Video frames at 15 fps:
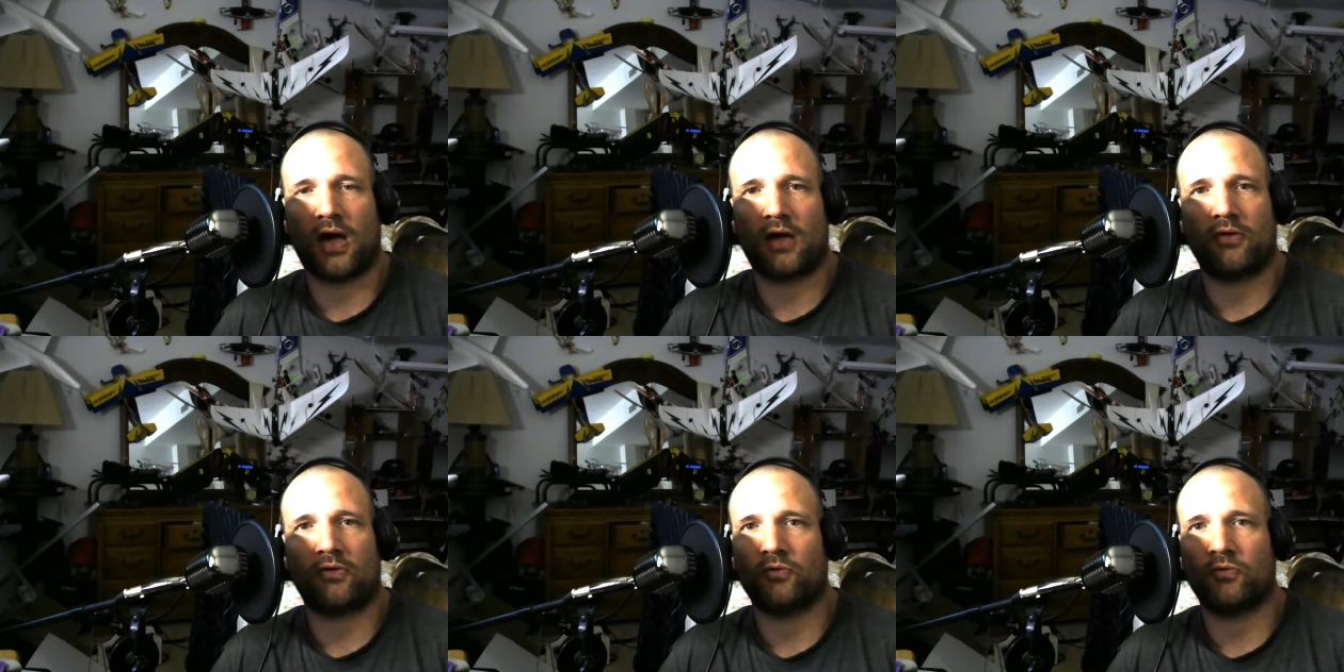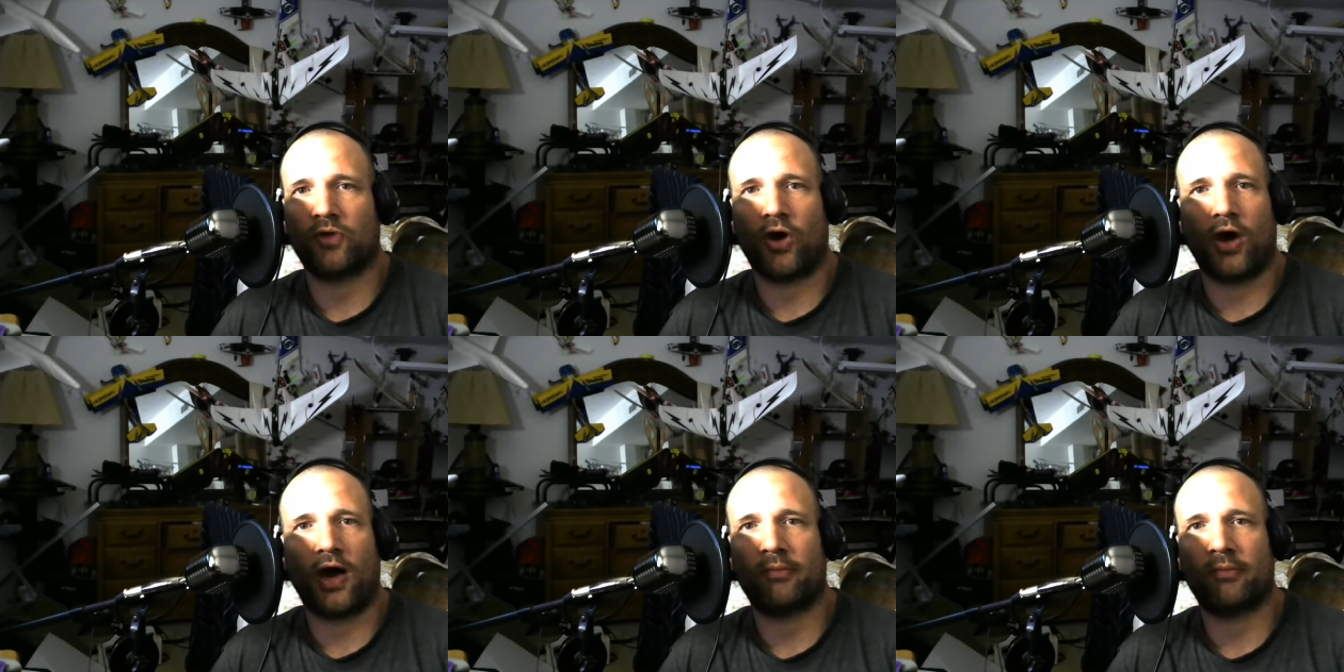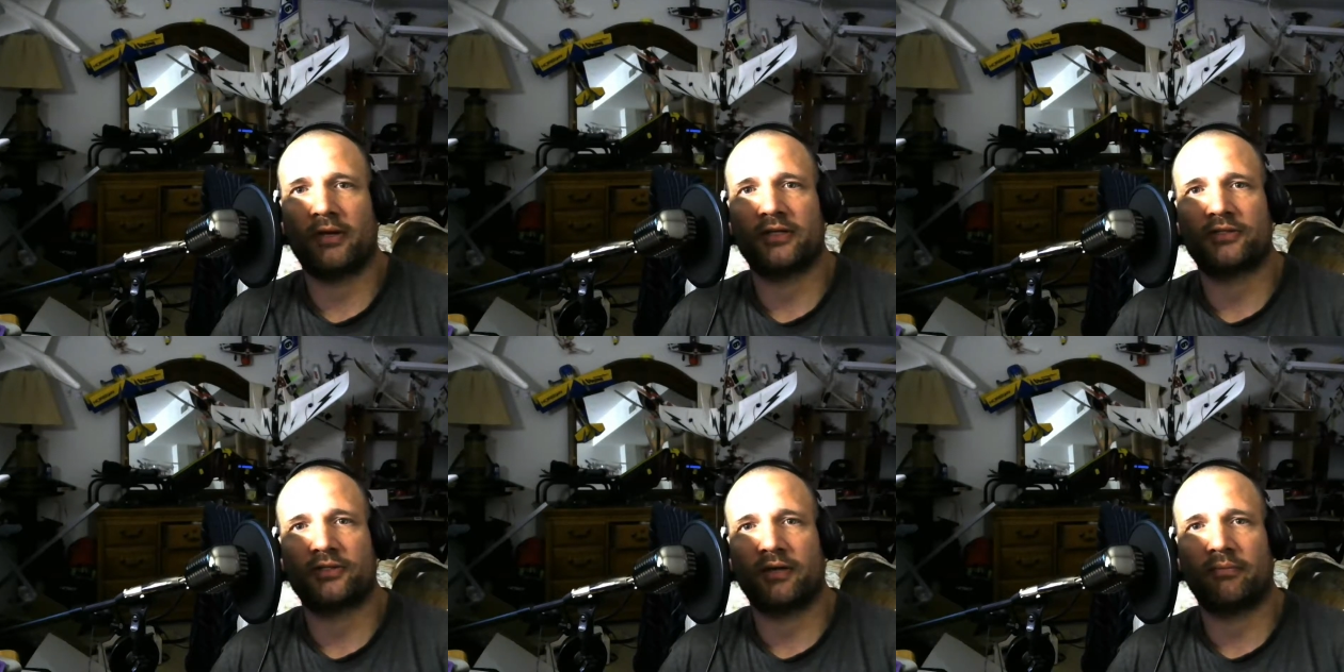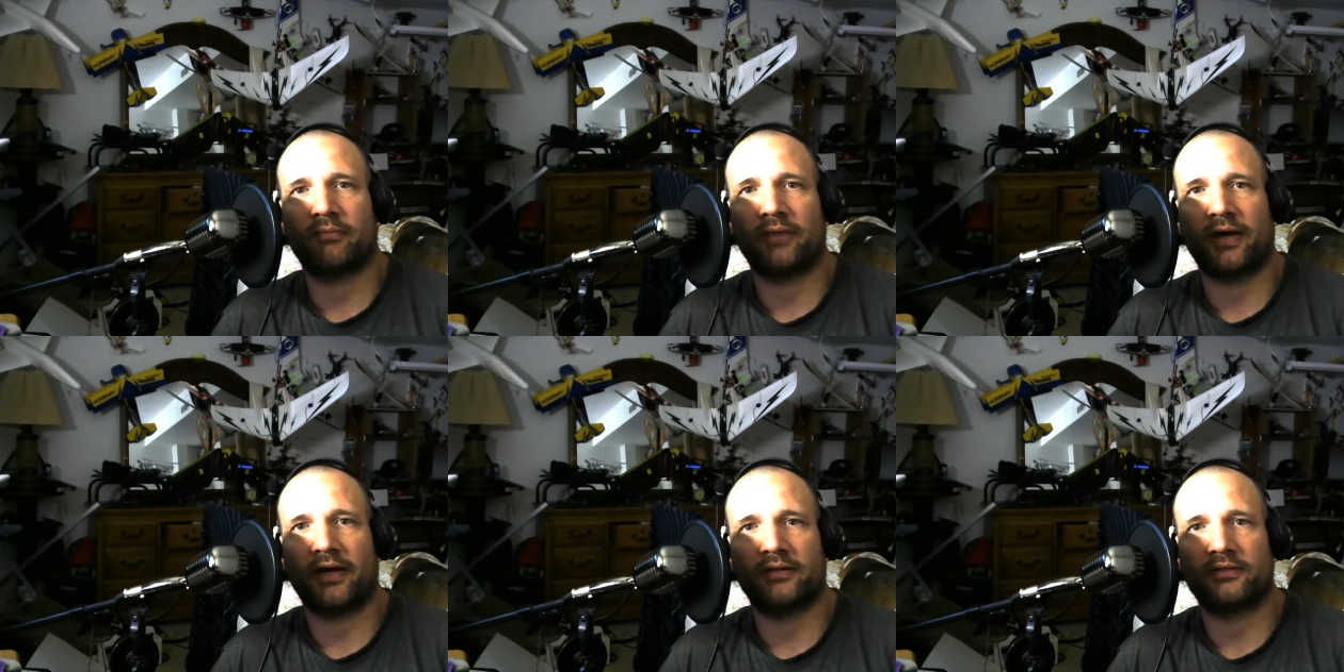don't know how much they
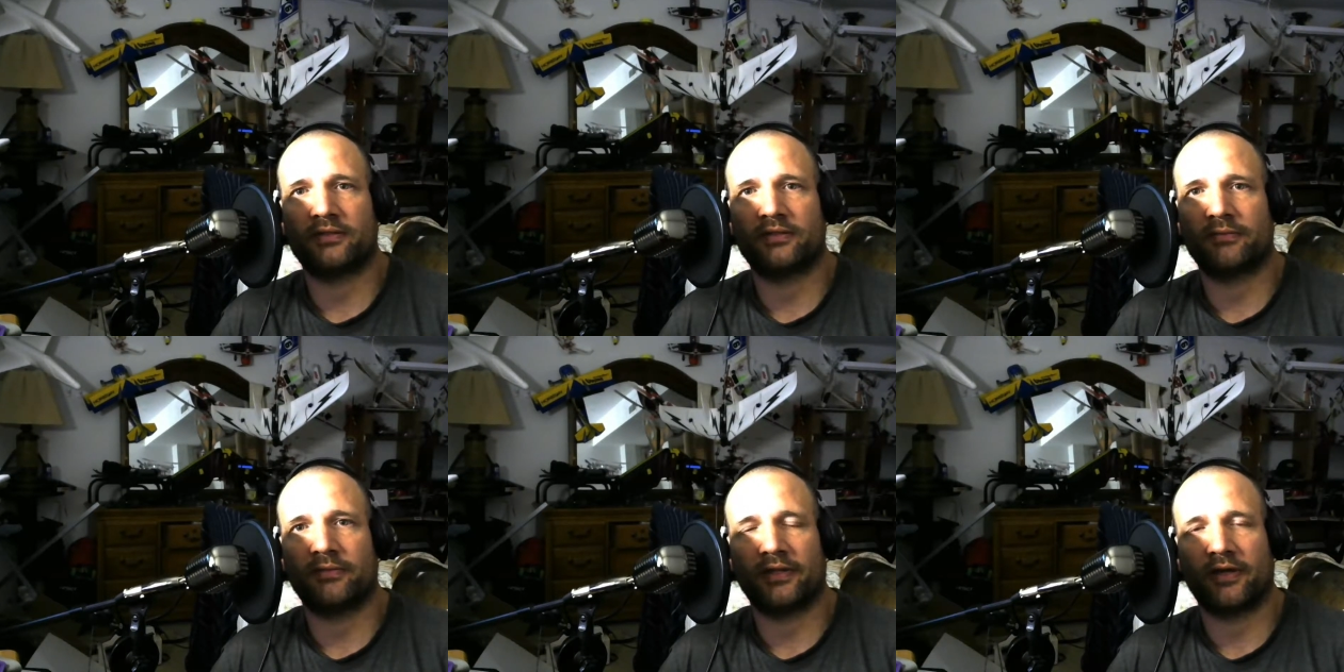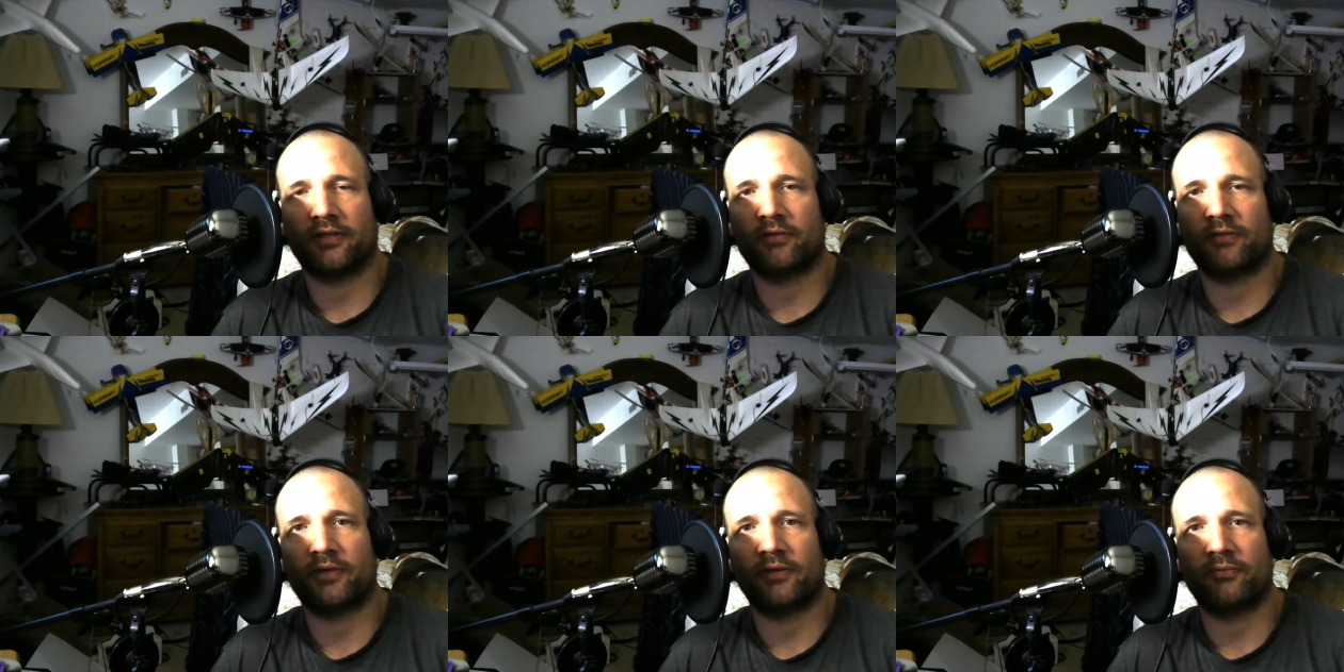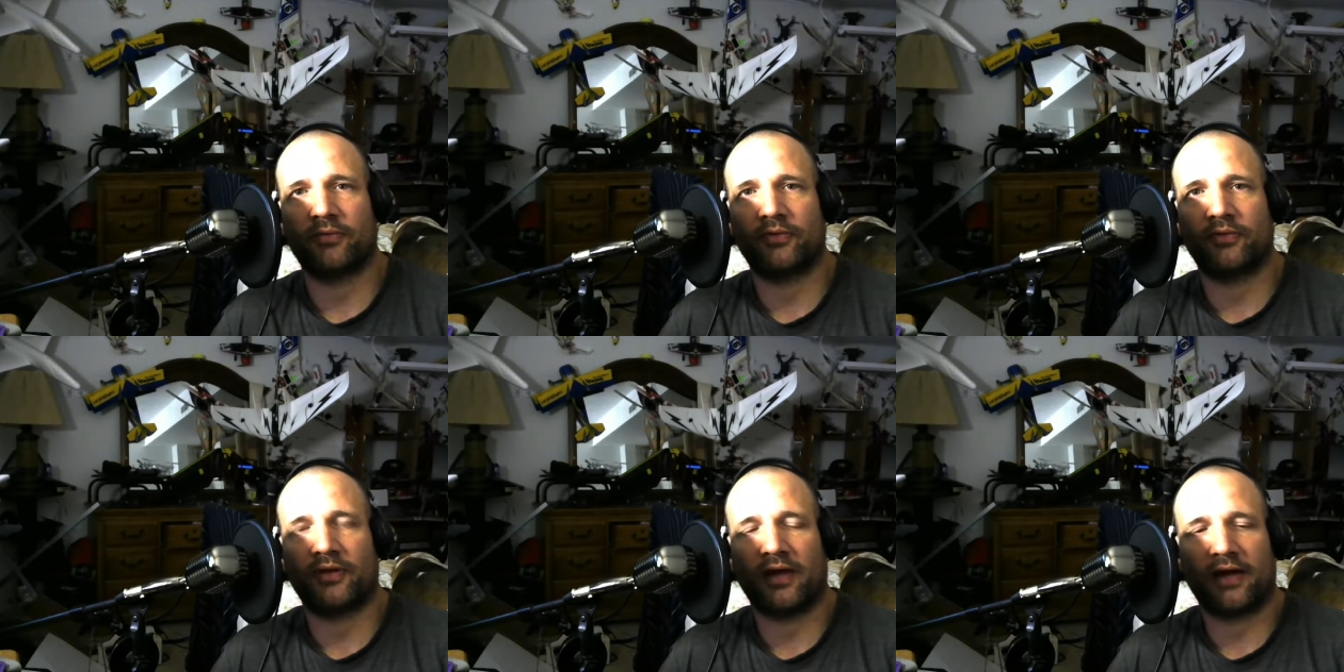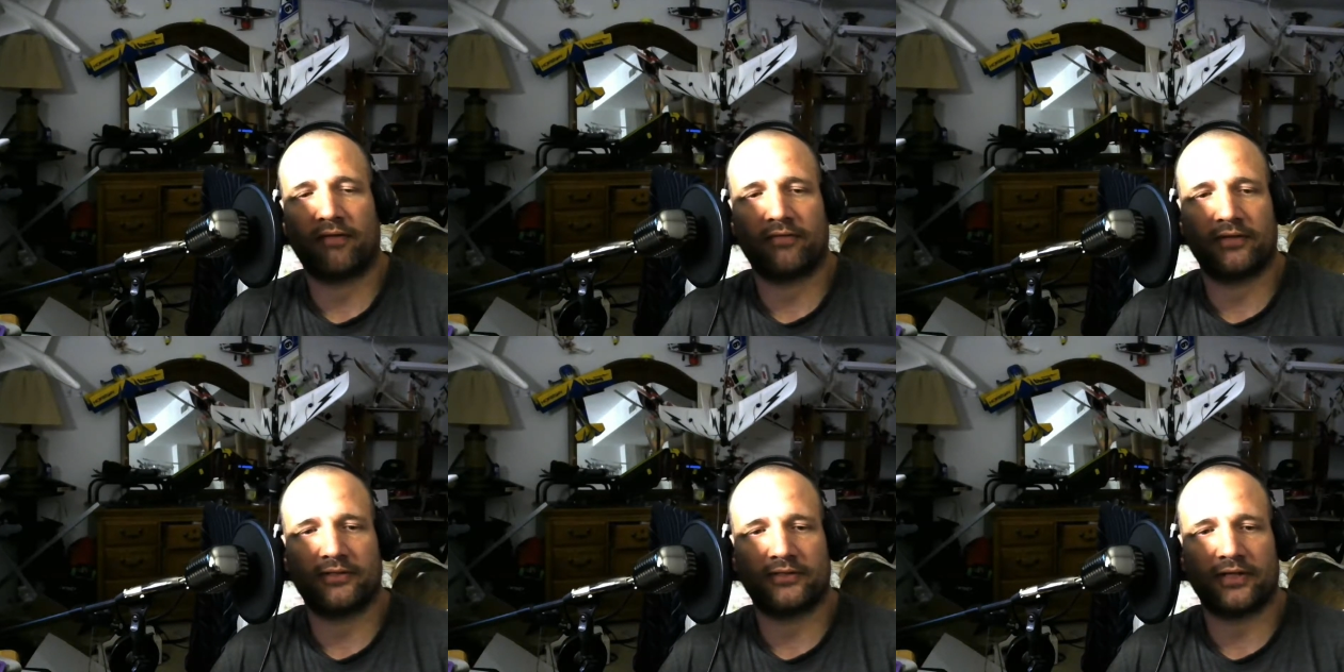paid some of the other people that have
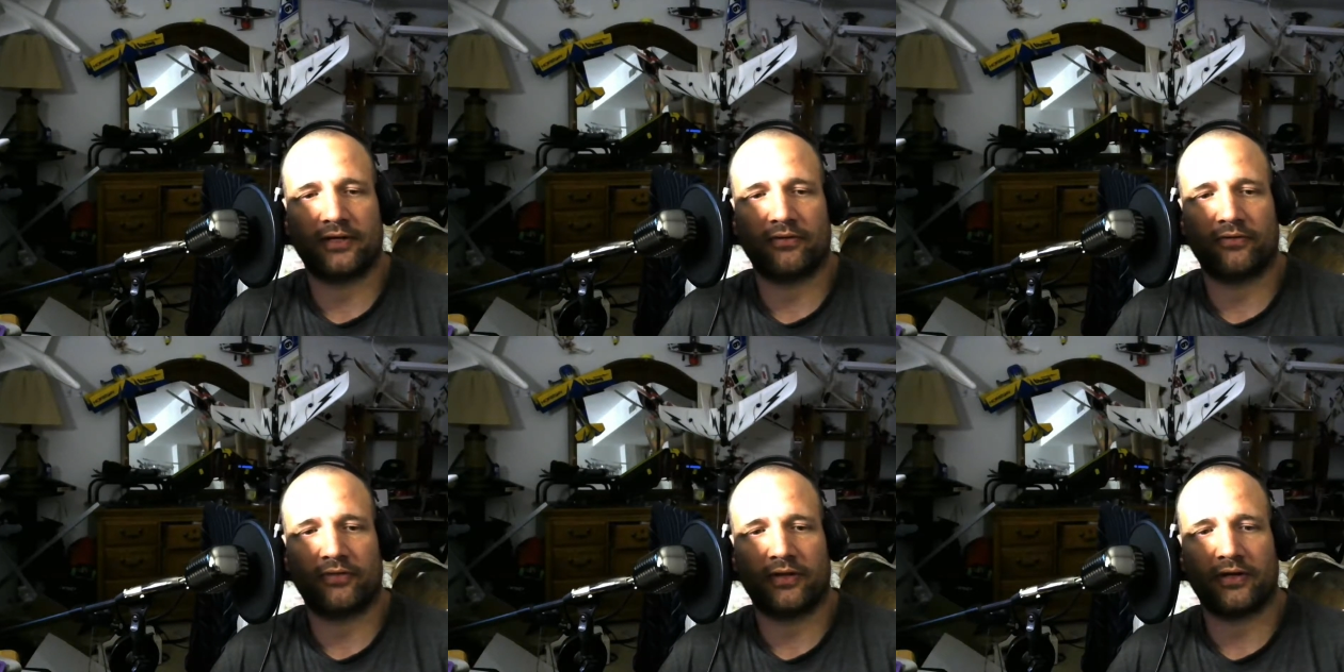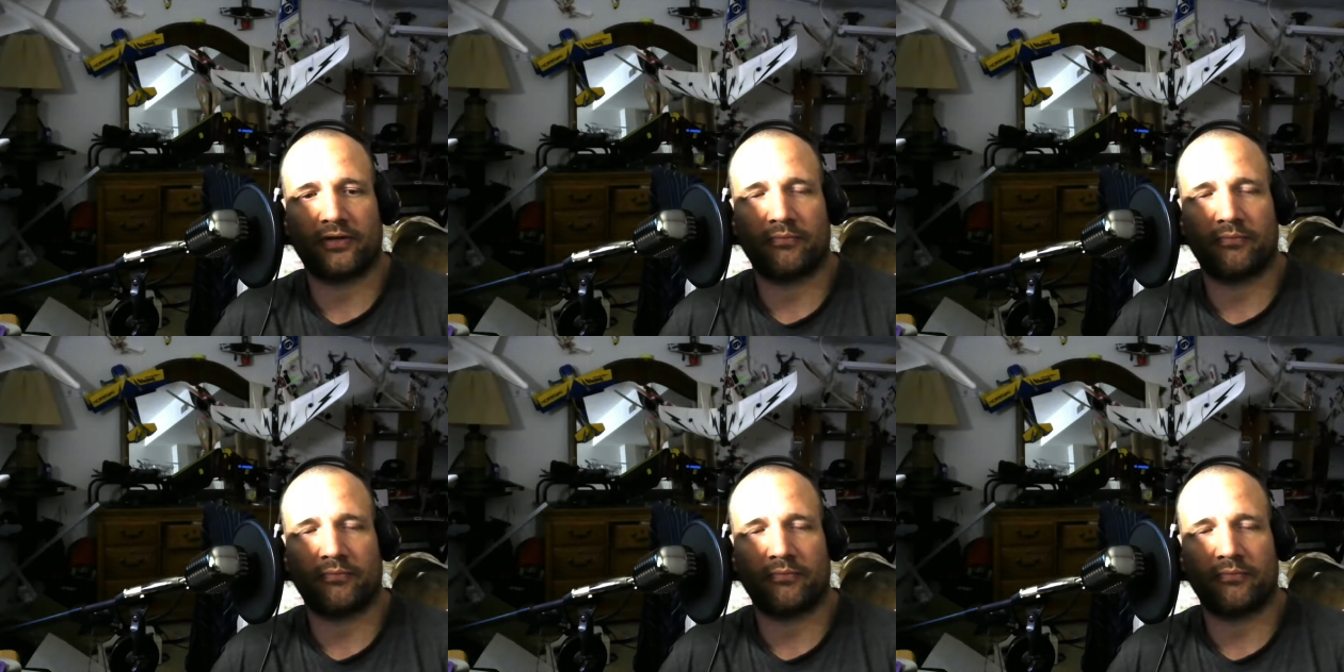this thing on there,